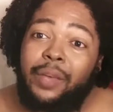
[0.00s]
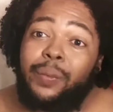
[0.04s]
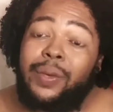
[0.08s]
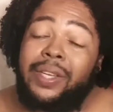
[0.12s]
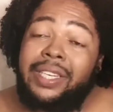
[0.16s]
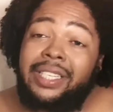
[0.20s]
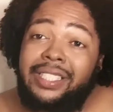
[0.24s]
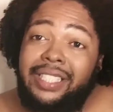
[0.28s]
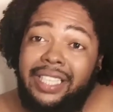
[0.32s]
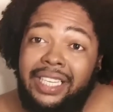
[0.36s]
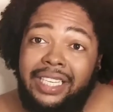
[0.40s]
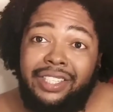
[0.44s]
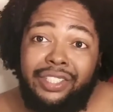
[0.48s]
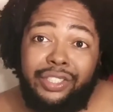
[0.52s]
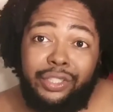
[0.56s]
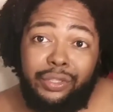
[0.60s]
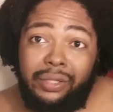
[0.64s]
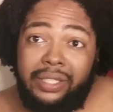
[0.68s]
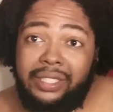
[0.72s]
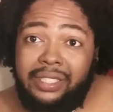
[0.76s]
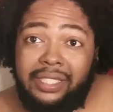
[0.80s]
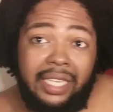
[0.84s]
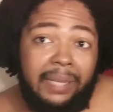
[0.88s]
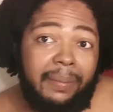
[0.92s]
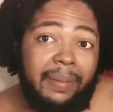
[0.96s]
that we didn't
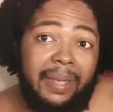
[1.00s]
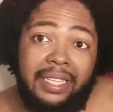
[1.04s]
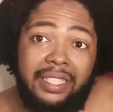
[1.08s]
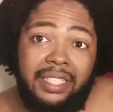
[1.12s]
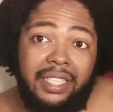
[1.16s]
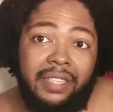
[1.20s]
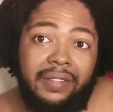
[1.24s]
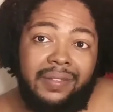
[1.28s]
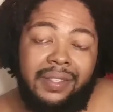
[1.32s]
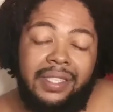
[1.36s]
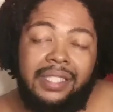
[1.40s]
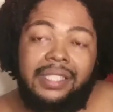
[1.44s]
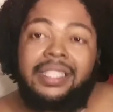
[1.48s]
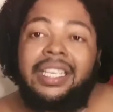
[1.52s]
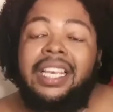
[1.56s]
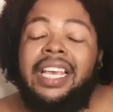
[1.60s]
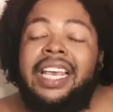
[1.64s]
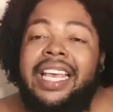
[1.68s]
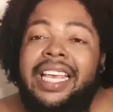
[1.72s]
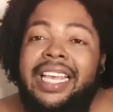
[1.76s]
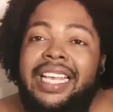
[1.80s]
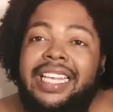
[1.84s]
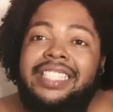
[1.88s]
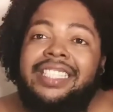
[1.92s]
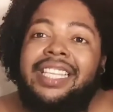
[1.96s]
do the same activities,
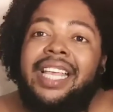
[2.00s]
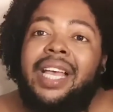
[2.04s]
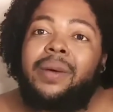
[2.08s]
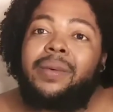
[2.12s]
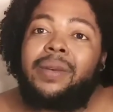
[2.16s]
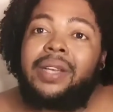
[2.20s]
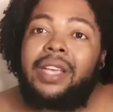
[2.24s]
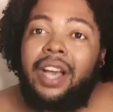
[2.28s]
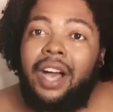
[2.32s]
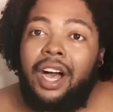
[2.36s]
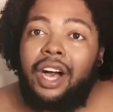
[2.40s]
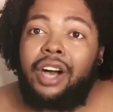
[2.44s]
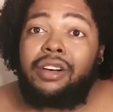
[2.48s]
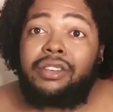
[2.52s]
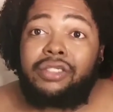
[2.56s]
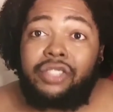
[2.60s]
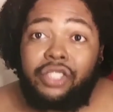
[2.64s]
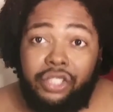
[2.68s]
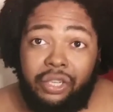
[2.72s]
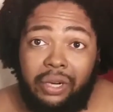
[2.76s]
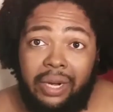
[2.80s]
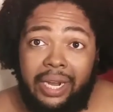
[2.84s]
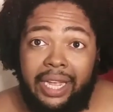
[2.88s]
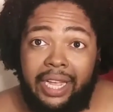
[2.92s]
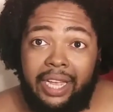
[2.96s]
is that we all
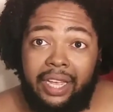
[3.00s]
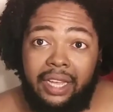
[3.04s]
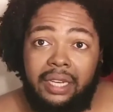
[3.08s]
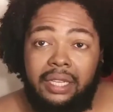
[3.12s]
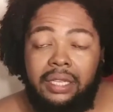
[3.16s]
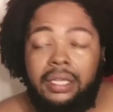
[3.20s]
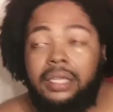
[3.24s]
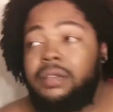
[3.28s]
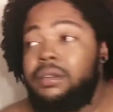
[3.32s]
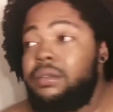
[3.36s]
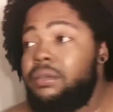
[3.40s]
tried.